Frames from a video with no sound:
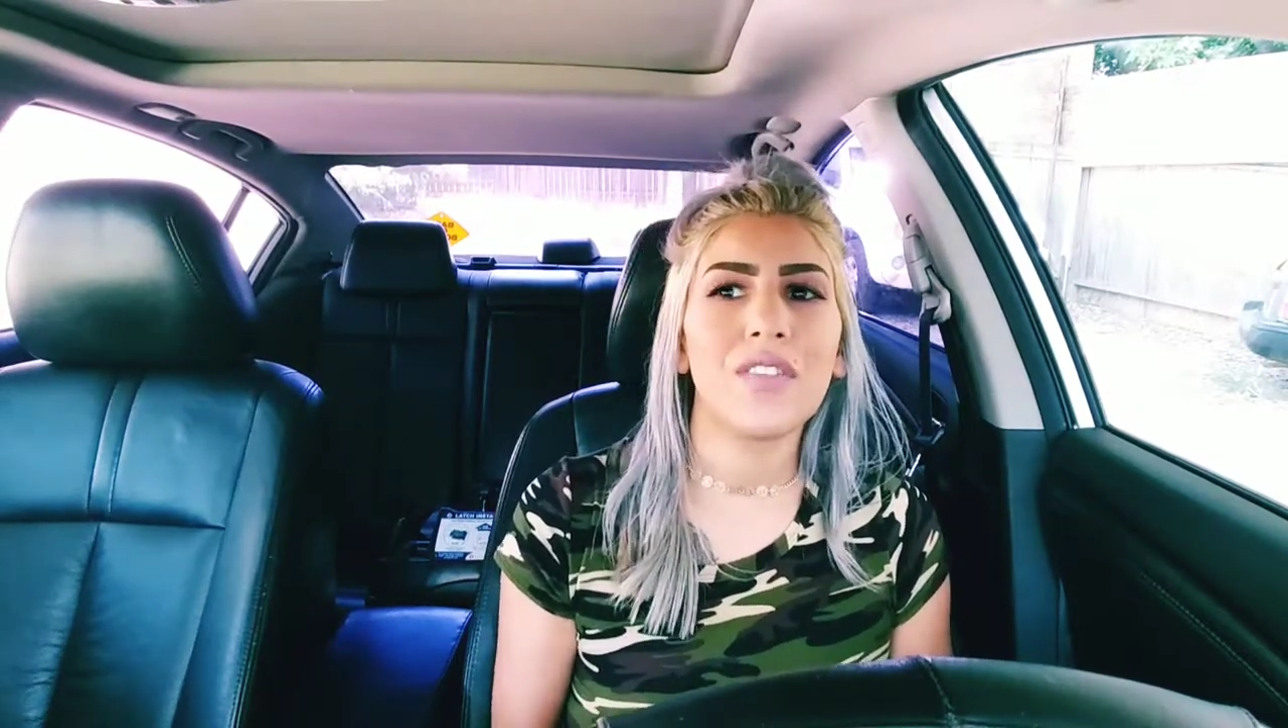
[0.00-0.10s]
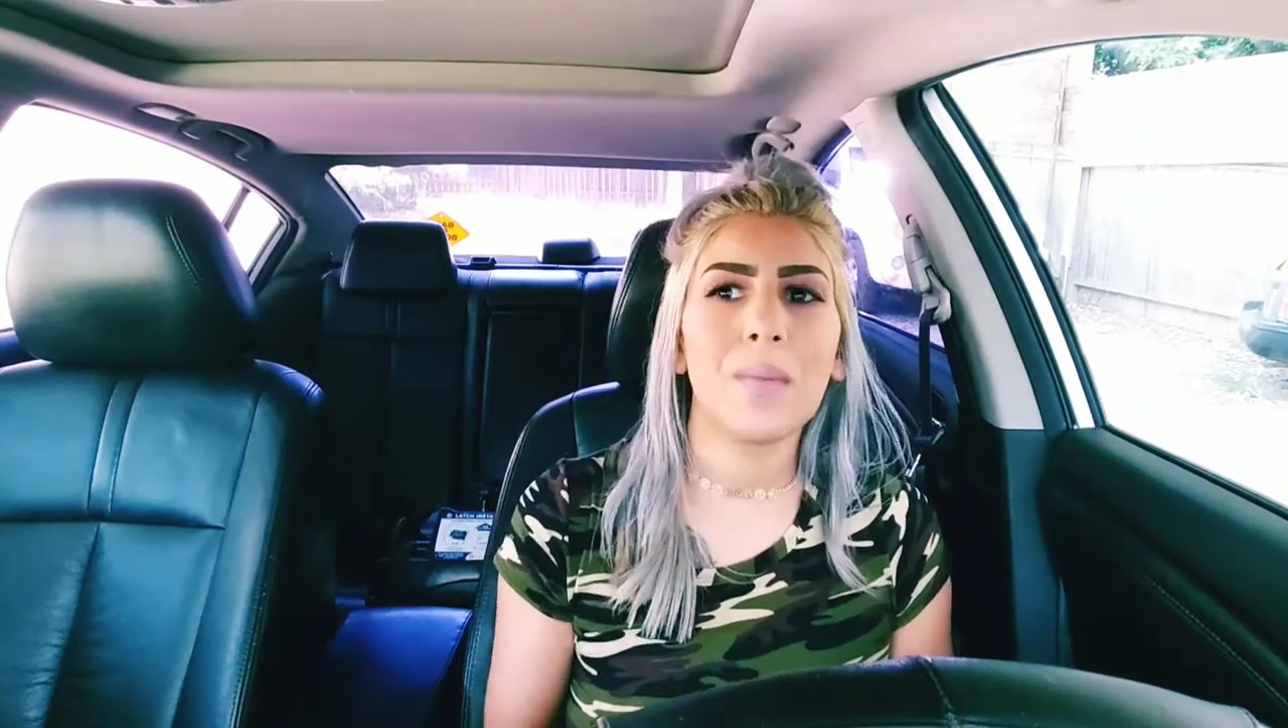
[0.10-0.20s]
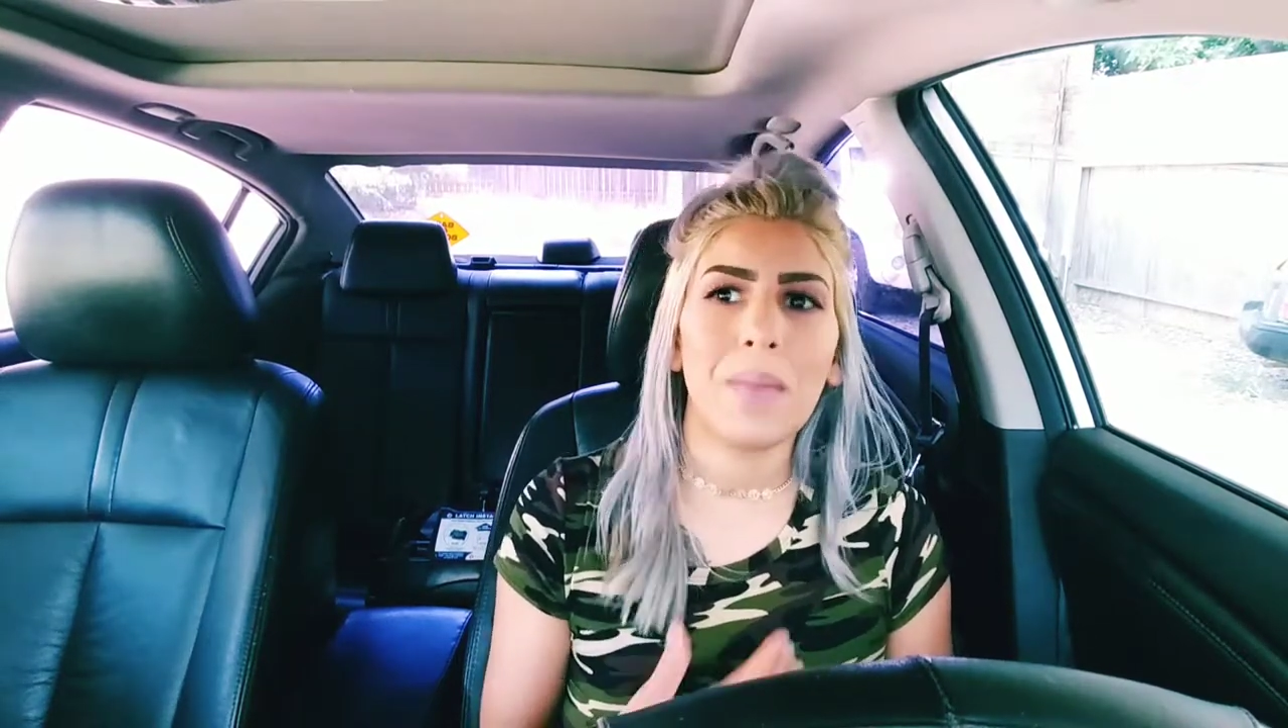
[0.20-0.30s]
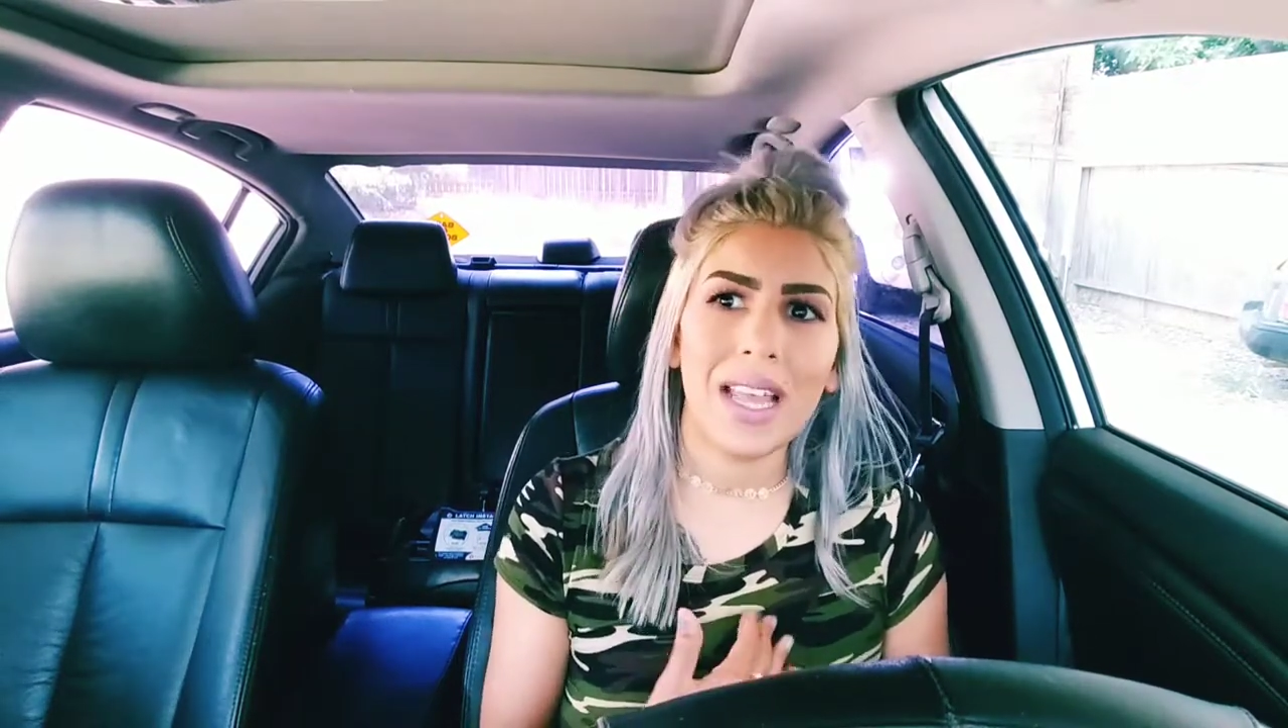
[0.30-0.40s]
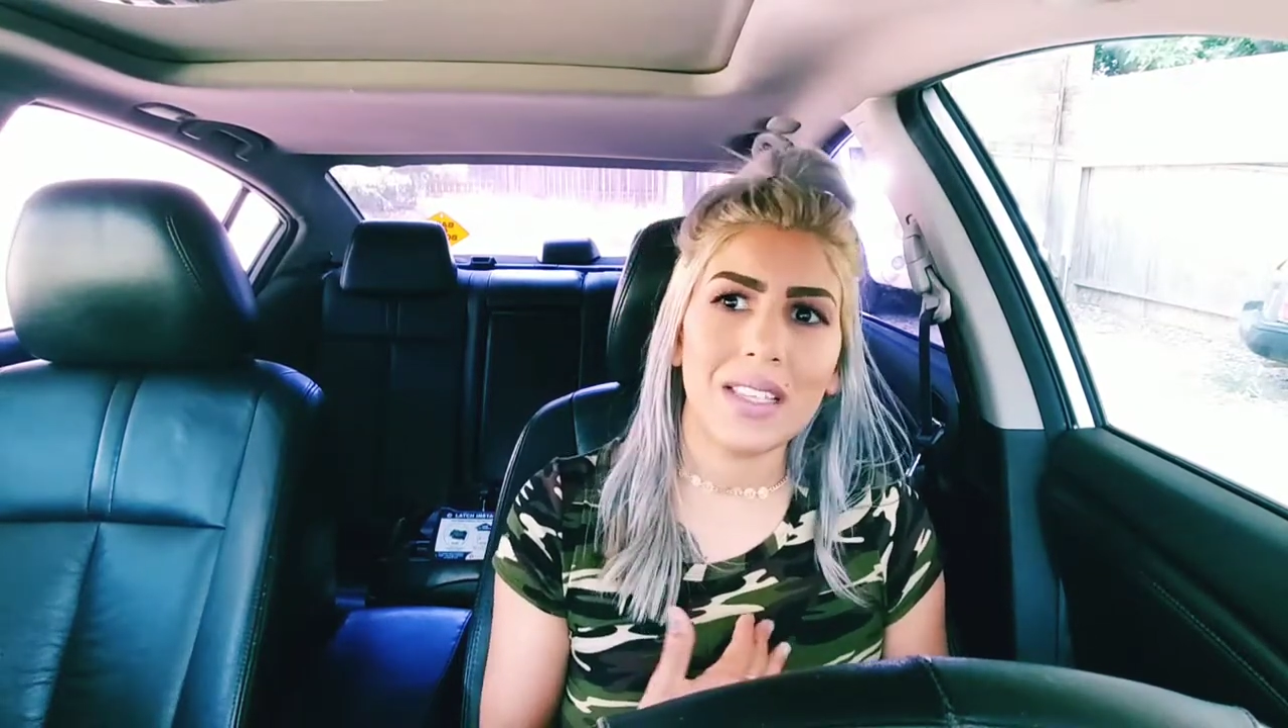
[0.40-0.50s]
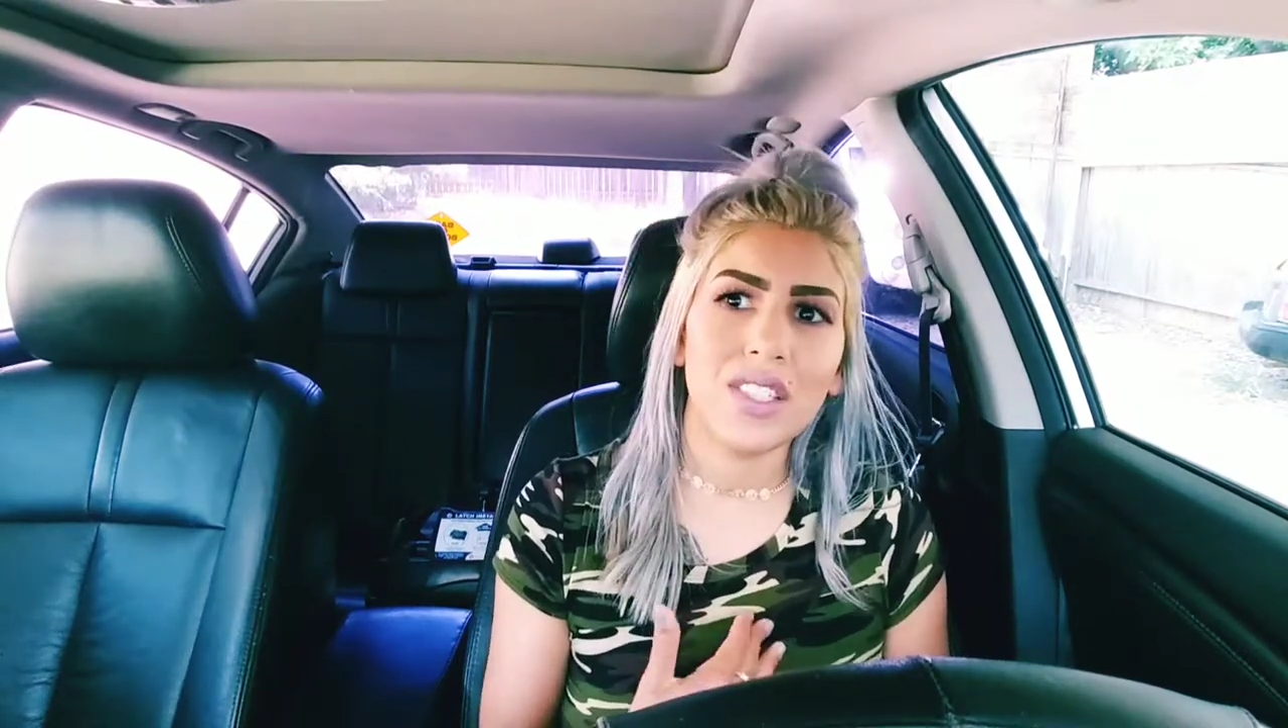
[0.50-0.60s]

from my